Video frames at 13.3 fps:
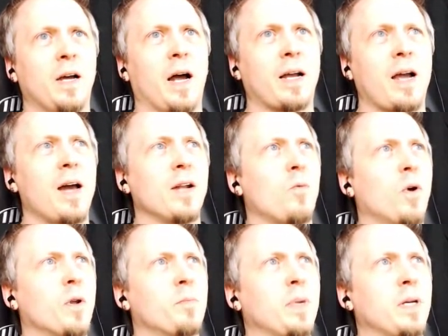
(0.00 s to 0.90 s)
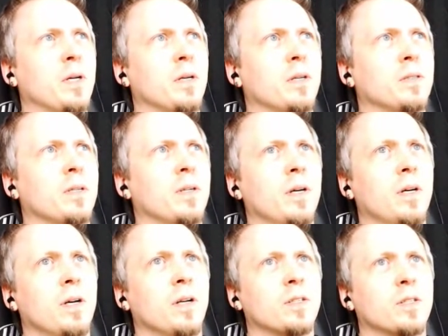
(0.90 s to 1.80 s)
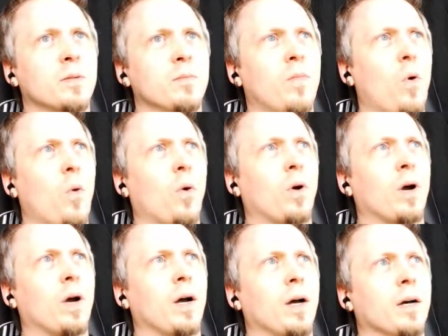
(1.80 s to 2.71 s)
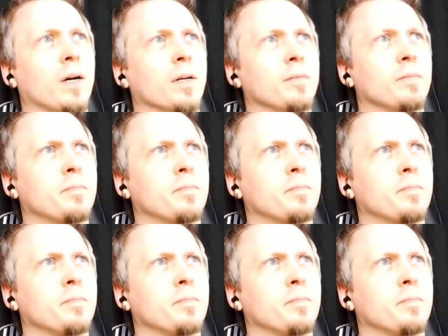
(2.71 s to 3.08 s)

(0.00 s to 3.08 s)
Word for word: I kind of want to build some more uh,